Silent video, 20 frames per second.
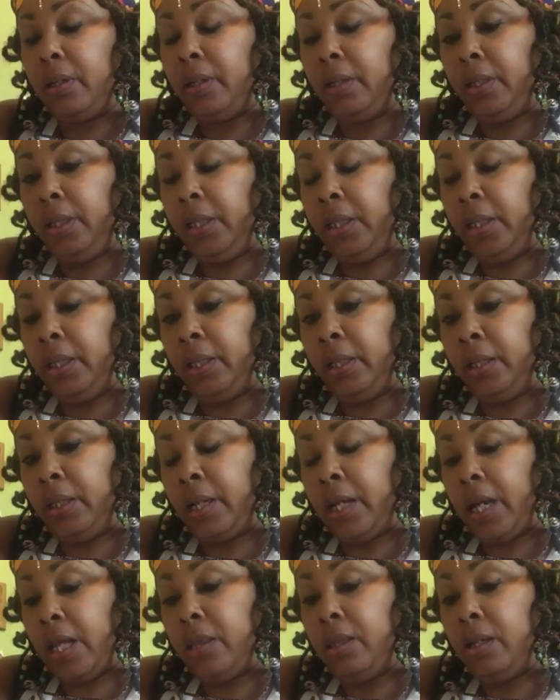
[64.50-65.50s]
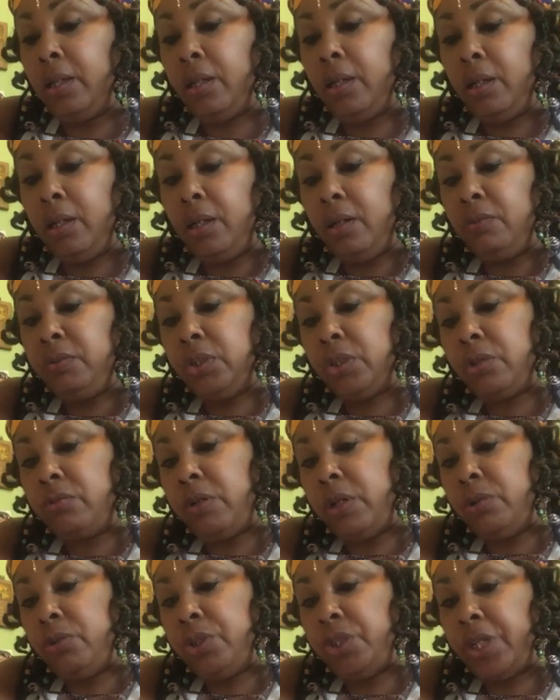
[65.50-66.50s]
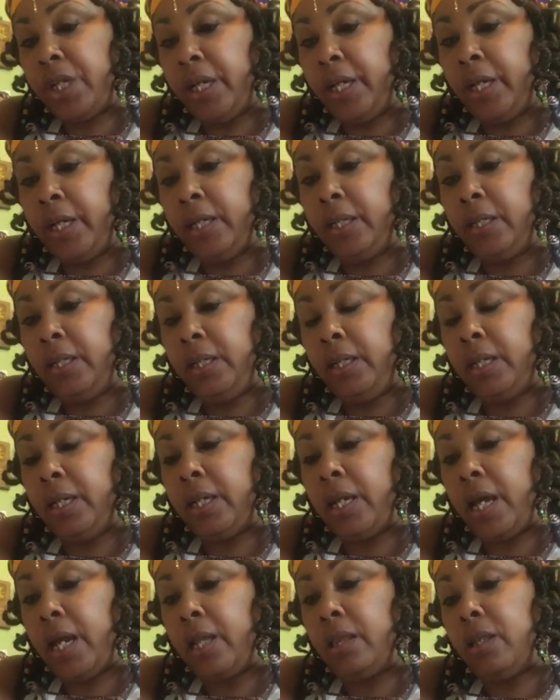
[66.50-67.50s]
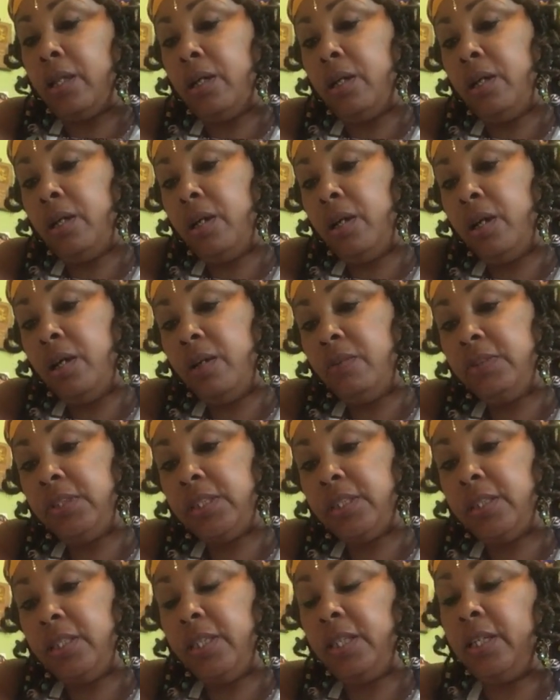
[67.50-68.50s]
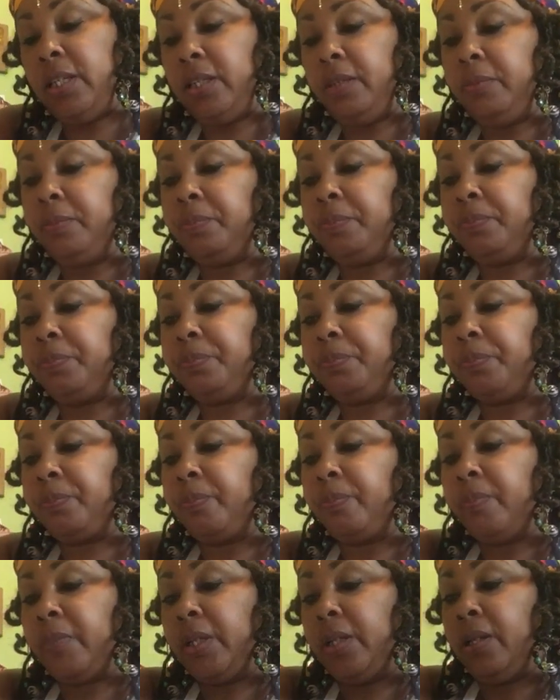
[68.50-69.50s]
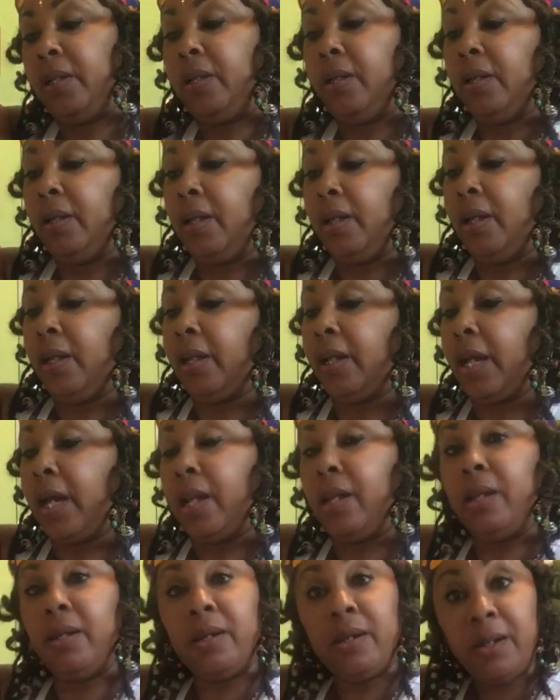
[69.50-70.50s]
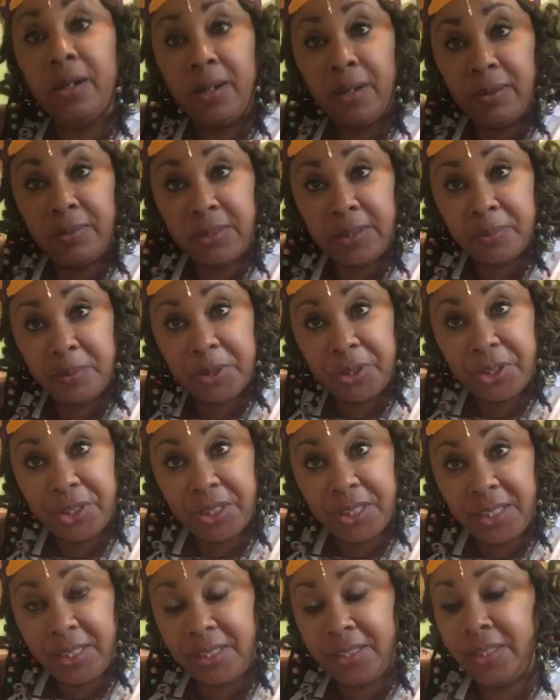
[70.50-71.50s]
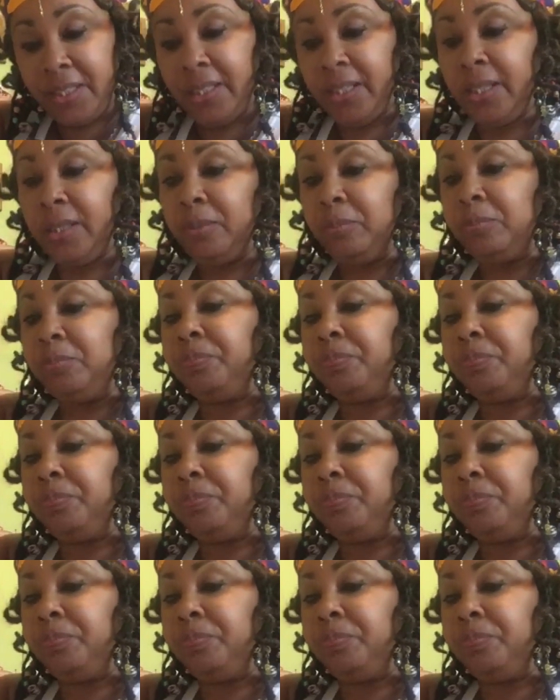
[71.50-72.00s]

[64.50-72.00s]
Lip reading: and I love to crochet, and I love to knit, and I love to machine knit,